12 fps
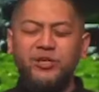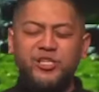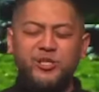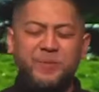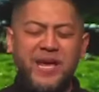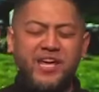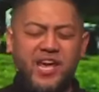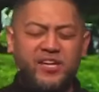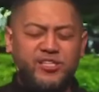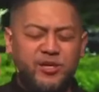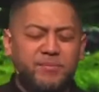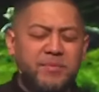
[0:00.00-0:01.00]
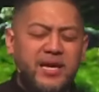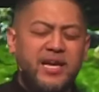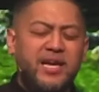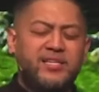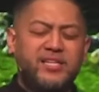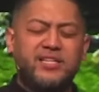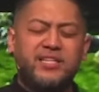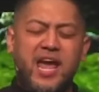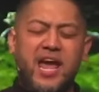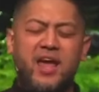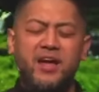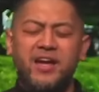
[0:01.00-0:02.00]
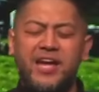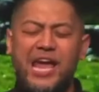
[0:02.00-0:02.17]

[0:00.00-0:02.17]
was speaking to me today.